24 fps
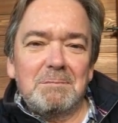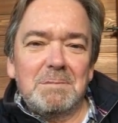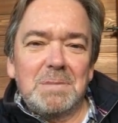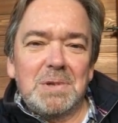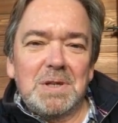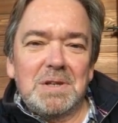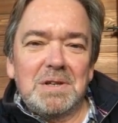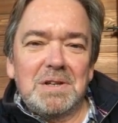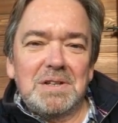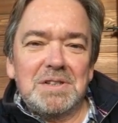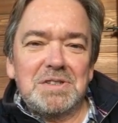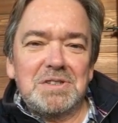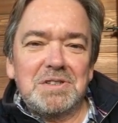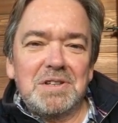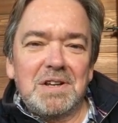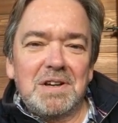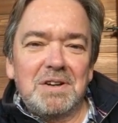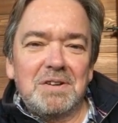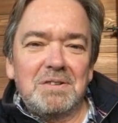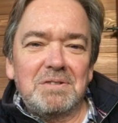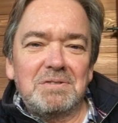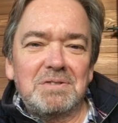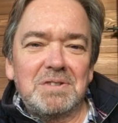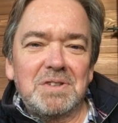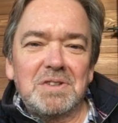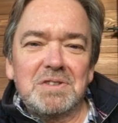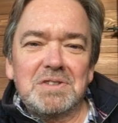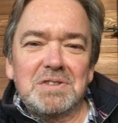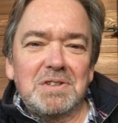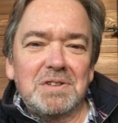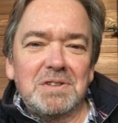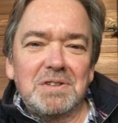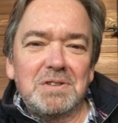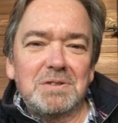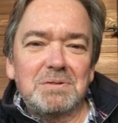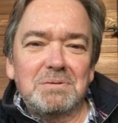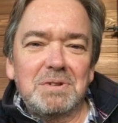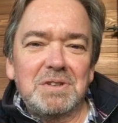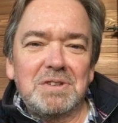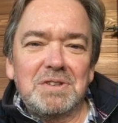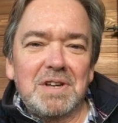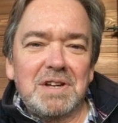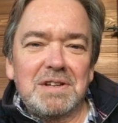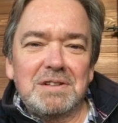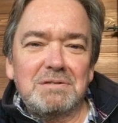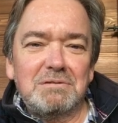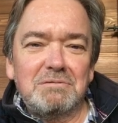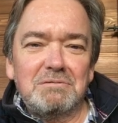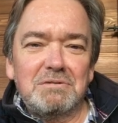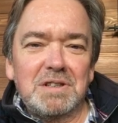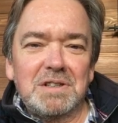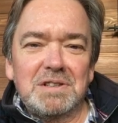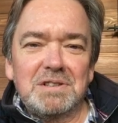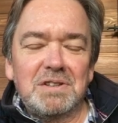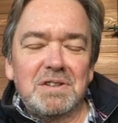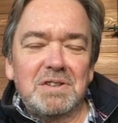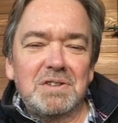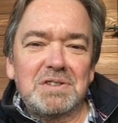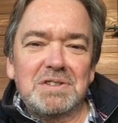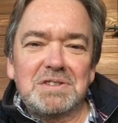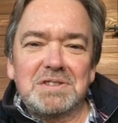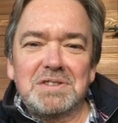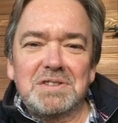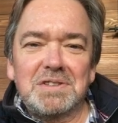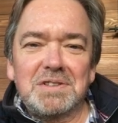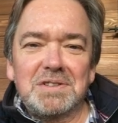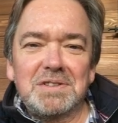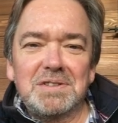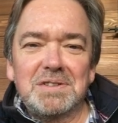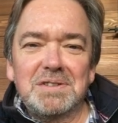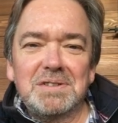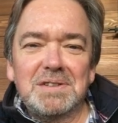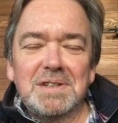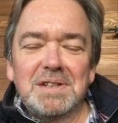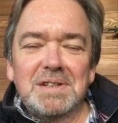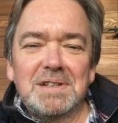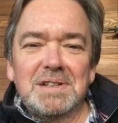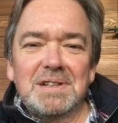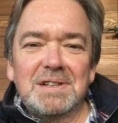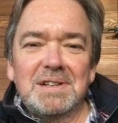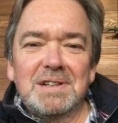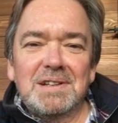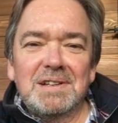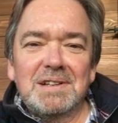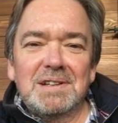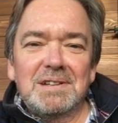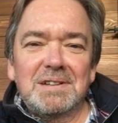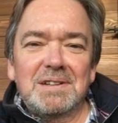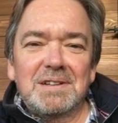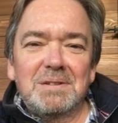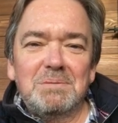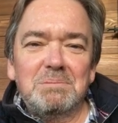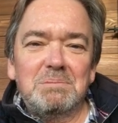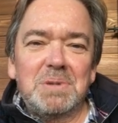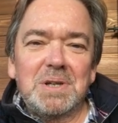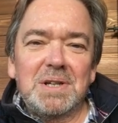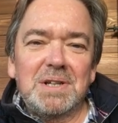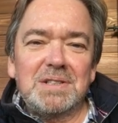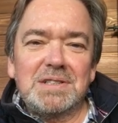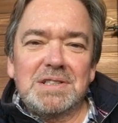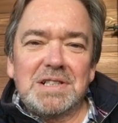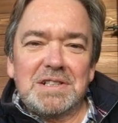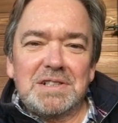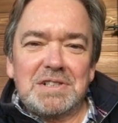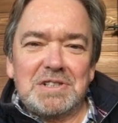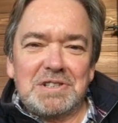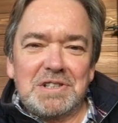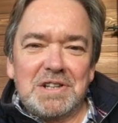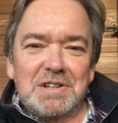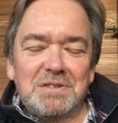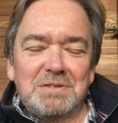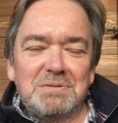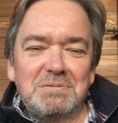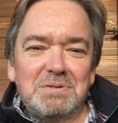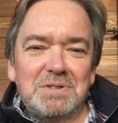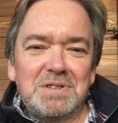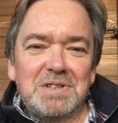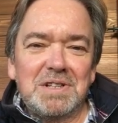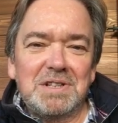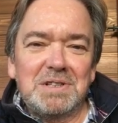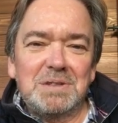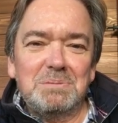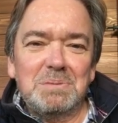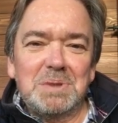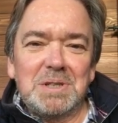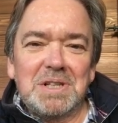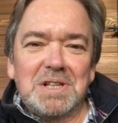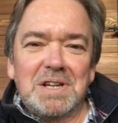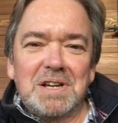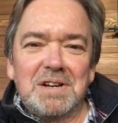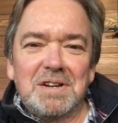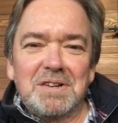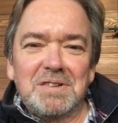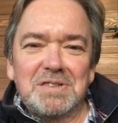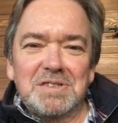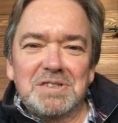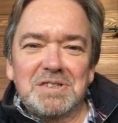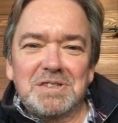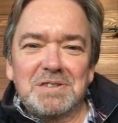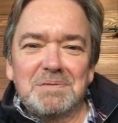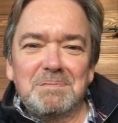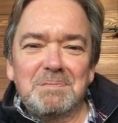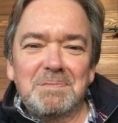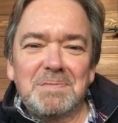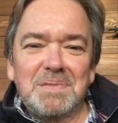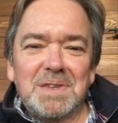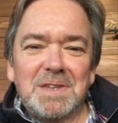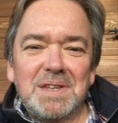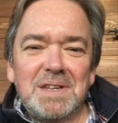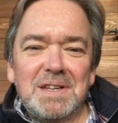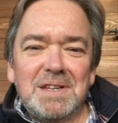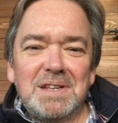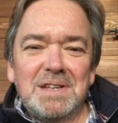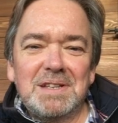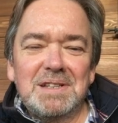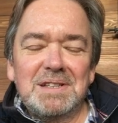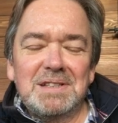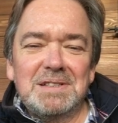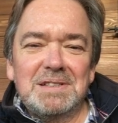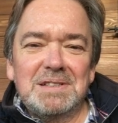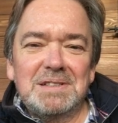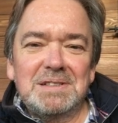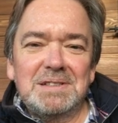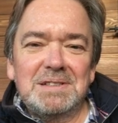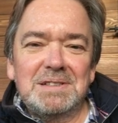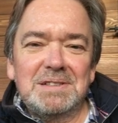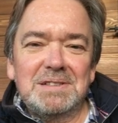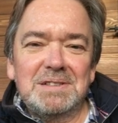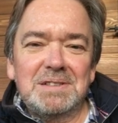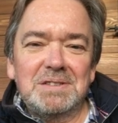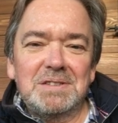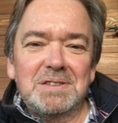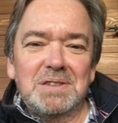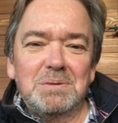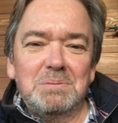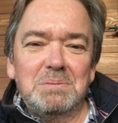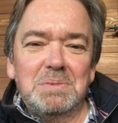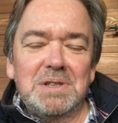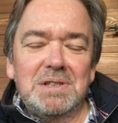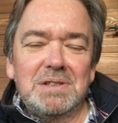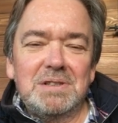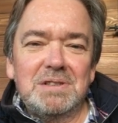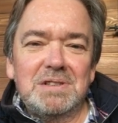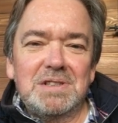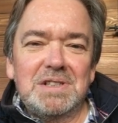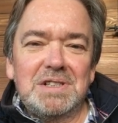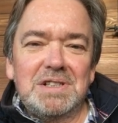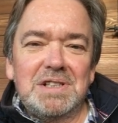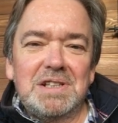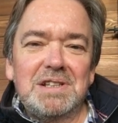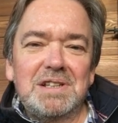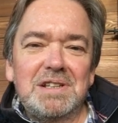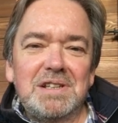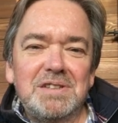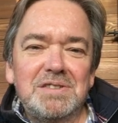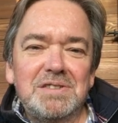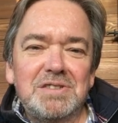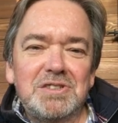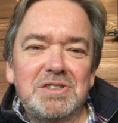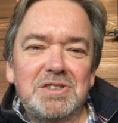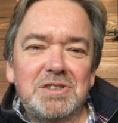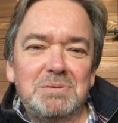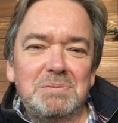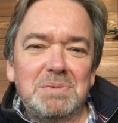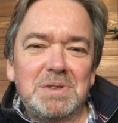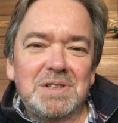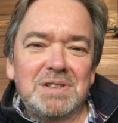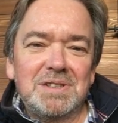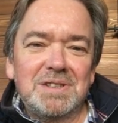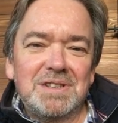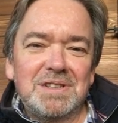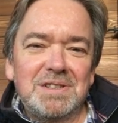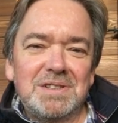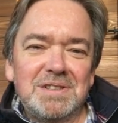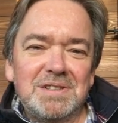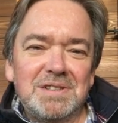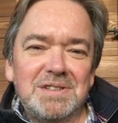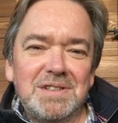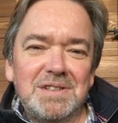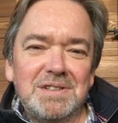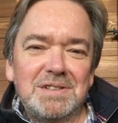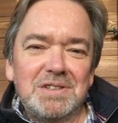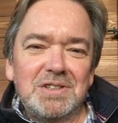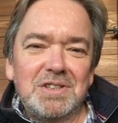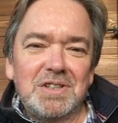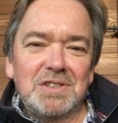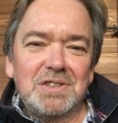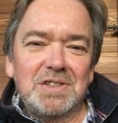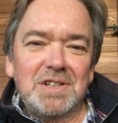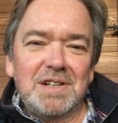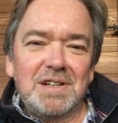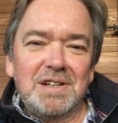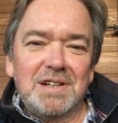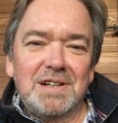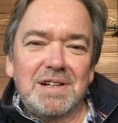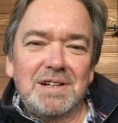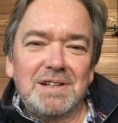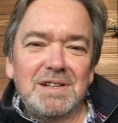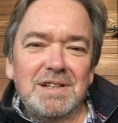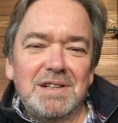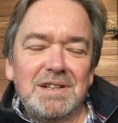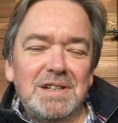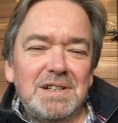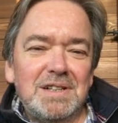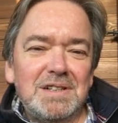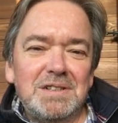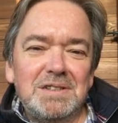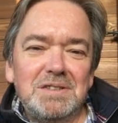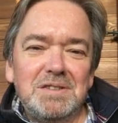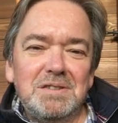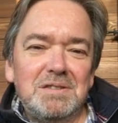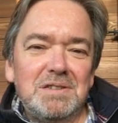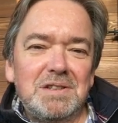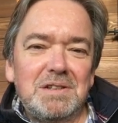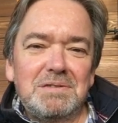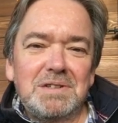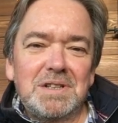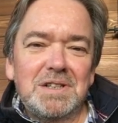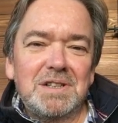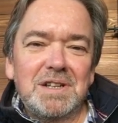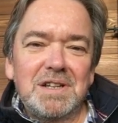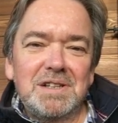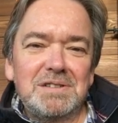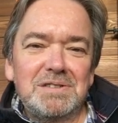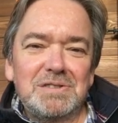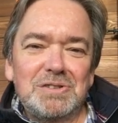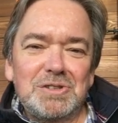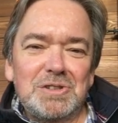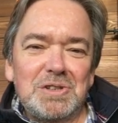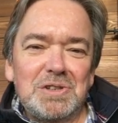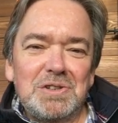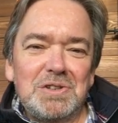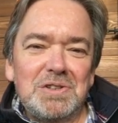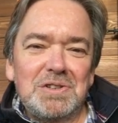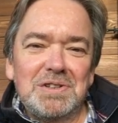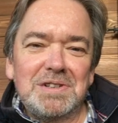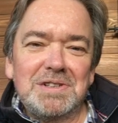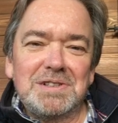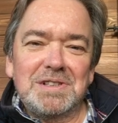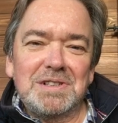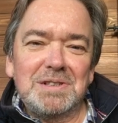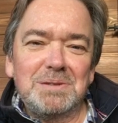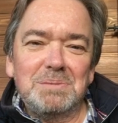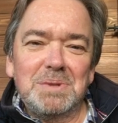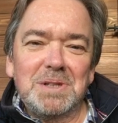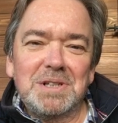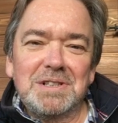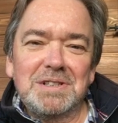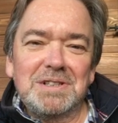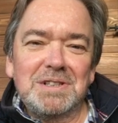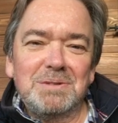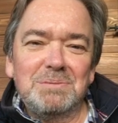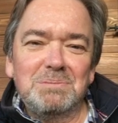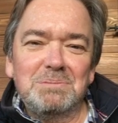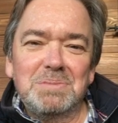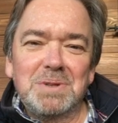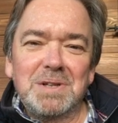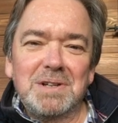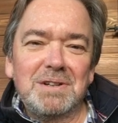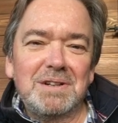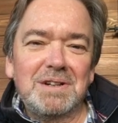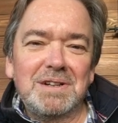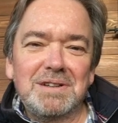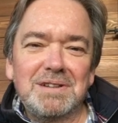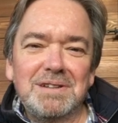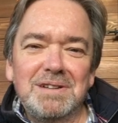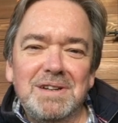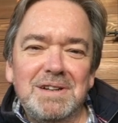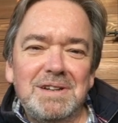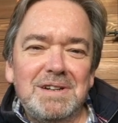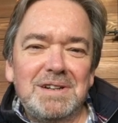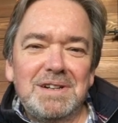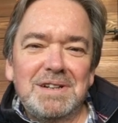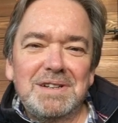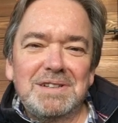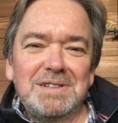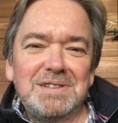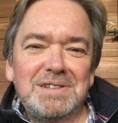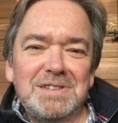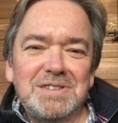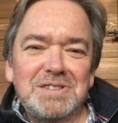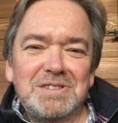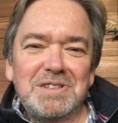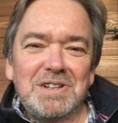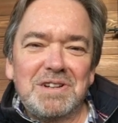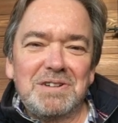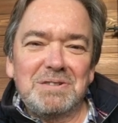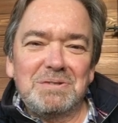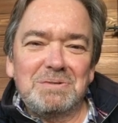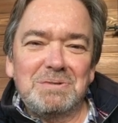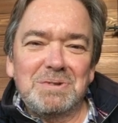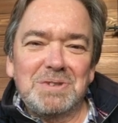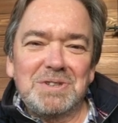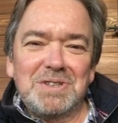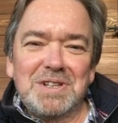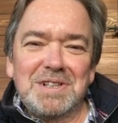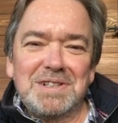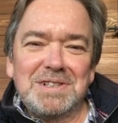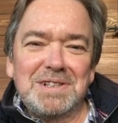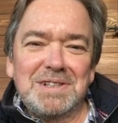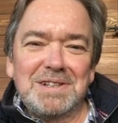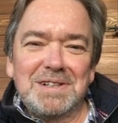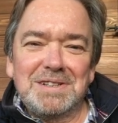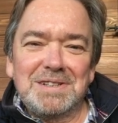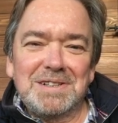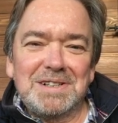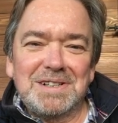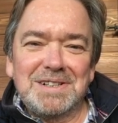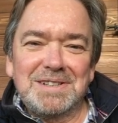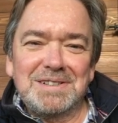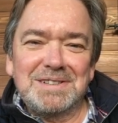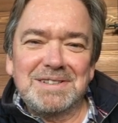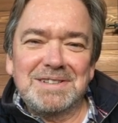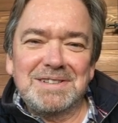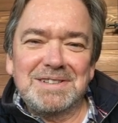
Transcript: be yourself, not to look with envy, not to compare yourself with anybody else, to be the unique instrument that you are. You'll never gain security by comparing yourself with any other.